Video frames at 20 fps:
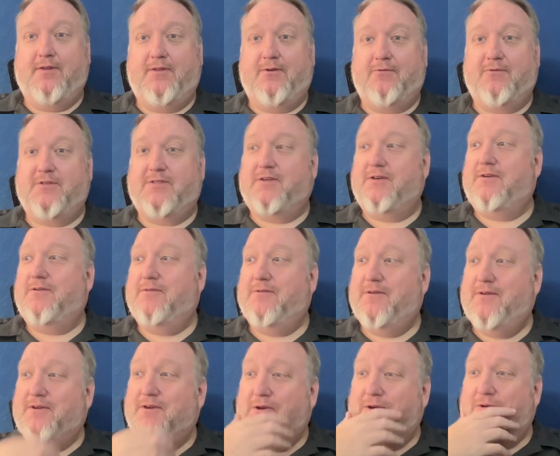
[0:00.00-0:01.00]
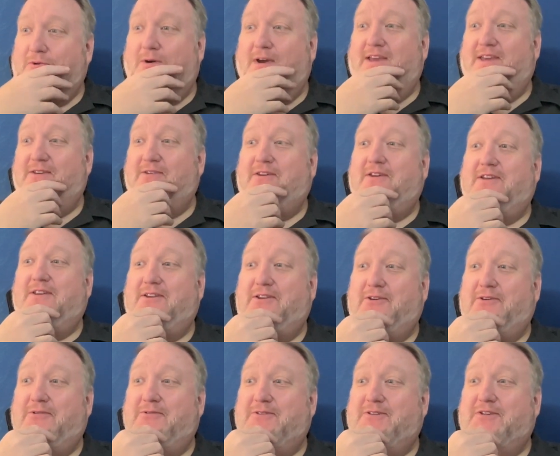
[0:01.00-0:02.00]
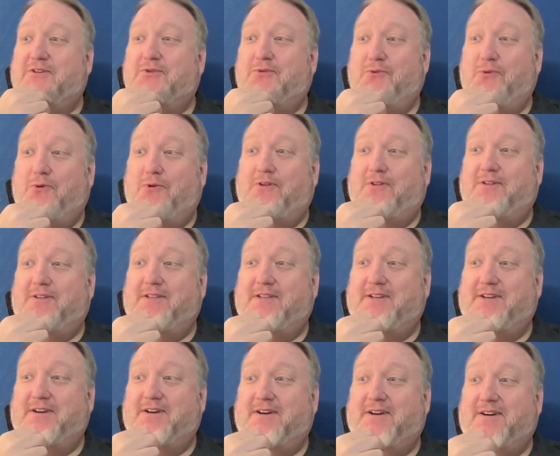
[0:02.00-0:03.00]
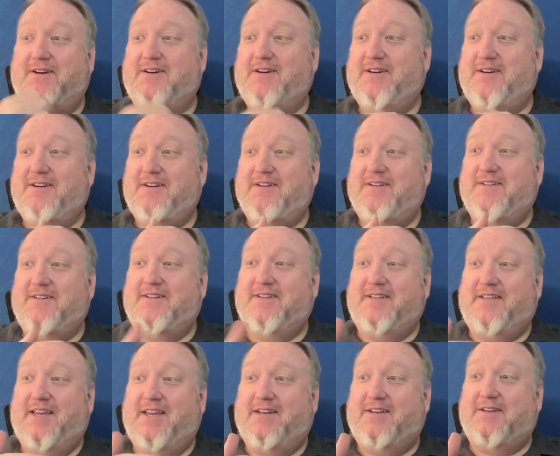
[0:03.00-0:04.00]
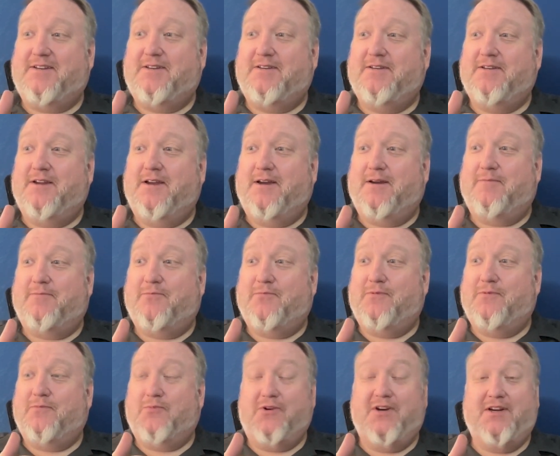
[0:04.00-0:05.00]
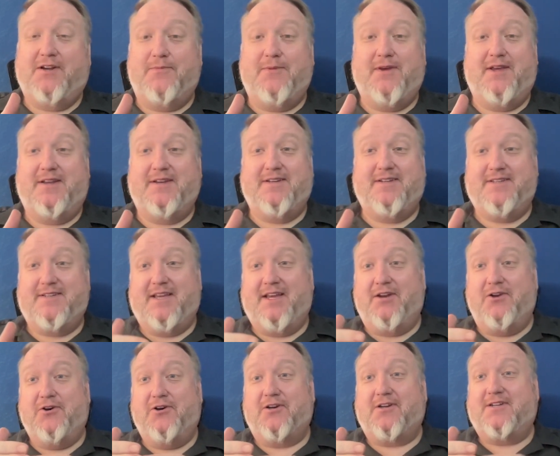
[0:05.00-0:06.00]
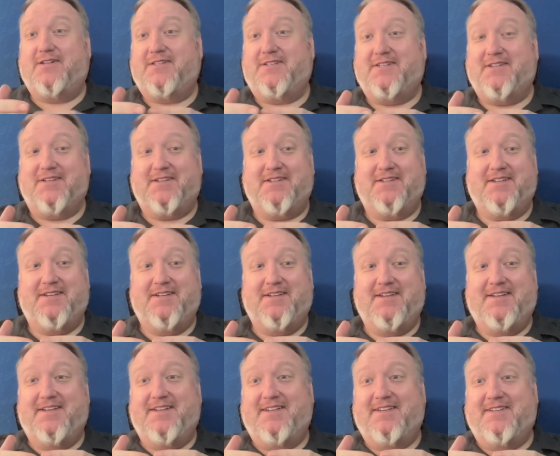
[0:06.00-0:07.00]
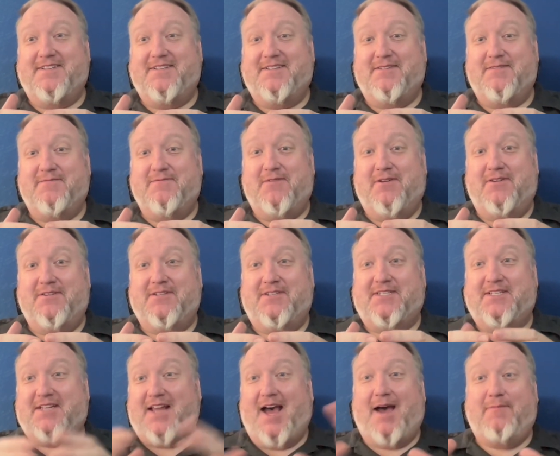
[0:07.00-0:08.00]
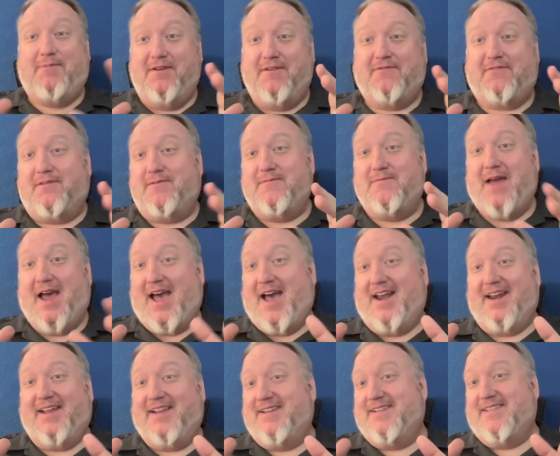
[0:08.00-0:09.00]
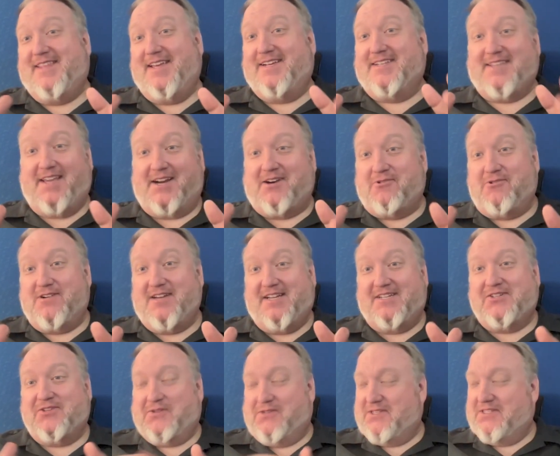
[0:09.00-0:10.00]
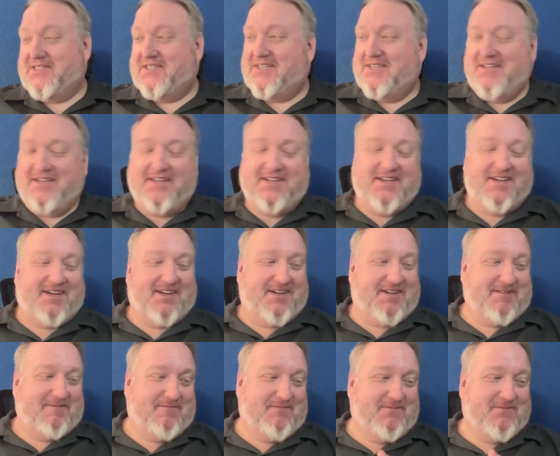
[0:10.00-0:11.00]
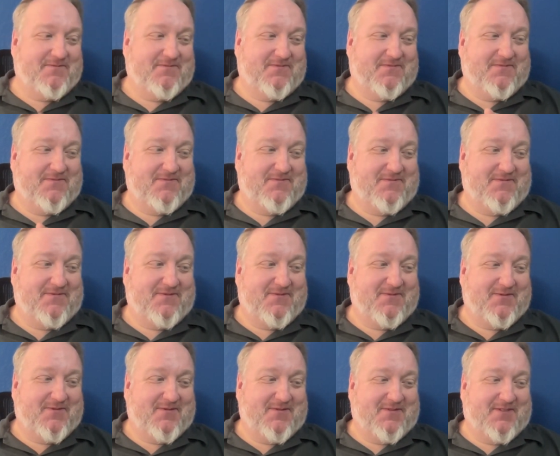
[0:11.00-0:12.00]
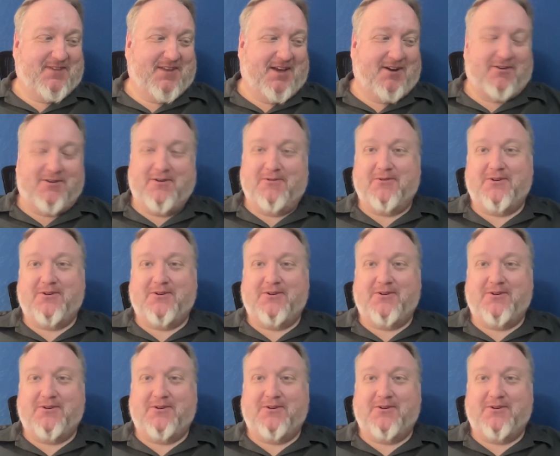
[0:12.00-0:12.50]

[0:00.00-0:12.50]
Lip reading: There was a way you could use a tool in your Git pre-commit Git hook to stop you from adding things like credentials. I don't know.